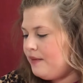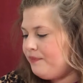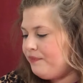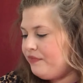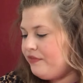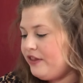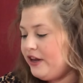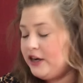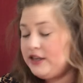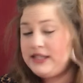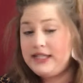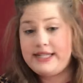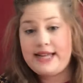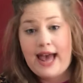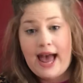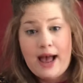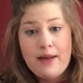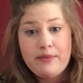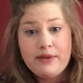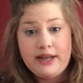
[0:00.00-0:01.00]
There's a
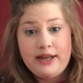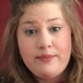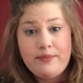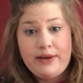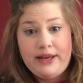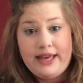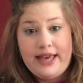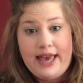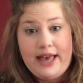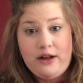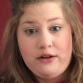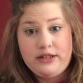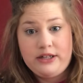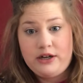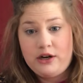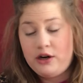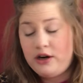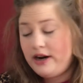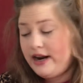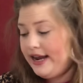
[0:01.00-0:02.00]
tablet being held in
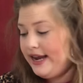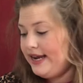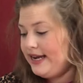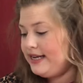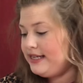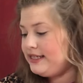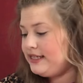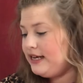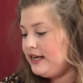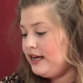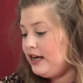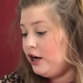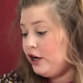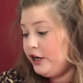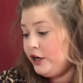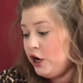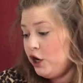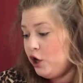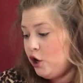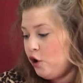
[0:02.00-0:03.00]
her hand, or
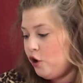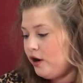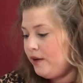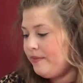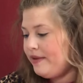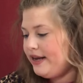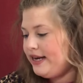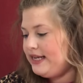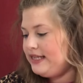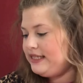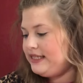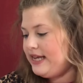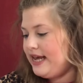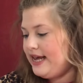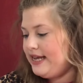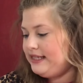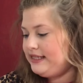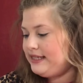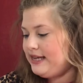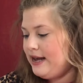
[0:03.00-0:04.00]
in her arm, and it
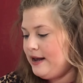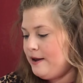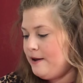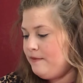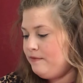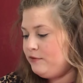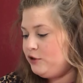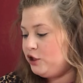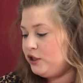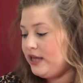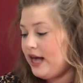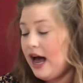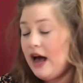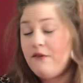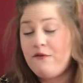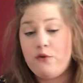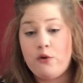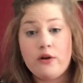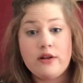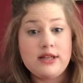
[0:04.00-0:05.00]
says July
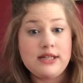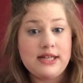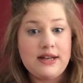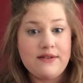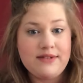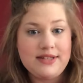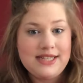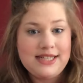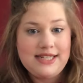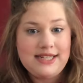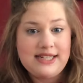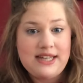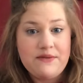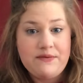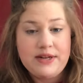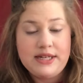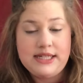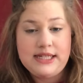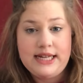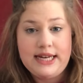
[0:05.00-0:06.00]
4th,
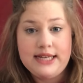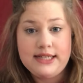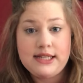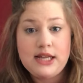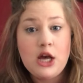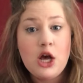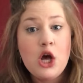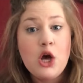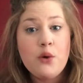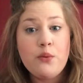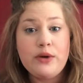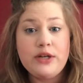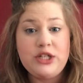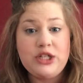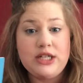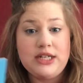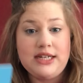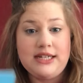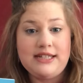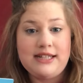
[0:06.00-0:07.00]
1776, which
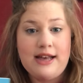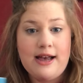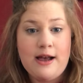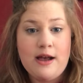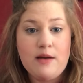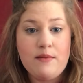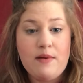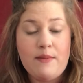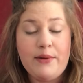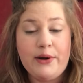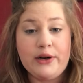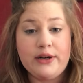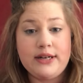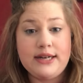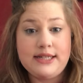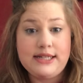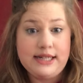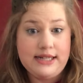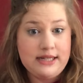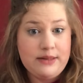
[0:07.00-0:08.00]
is
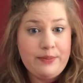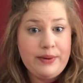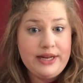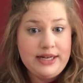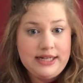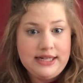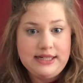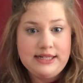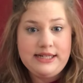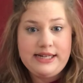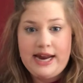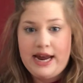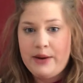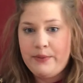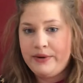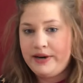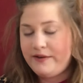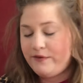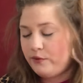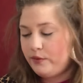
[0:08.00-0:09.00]
America's Independence Day,
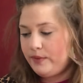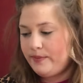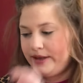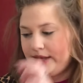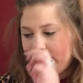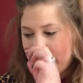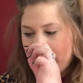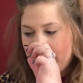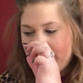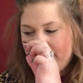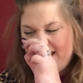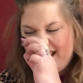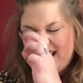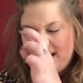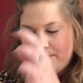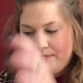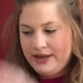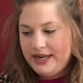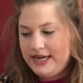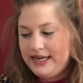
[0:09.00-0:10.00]
whenever we become
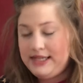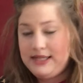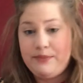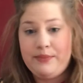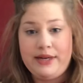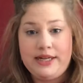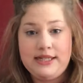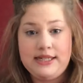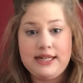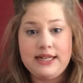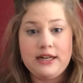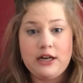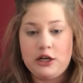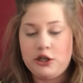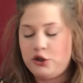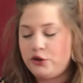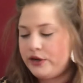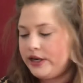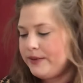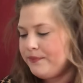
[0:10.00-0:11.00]
an independent
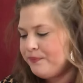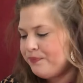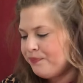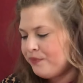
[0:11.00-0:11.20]
country.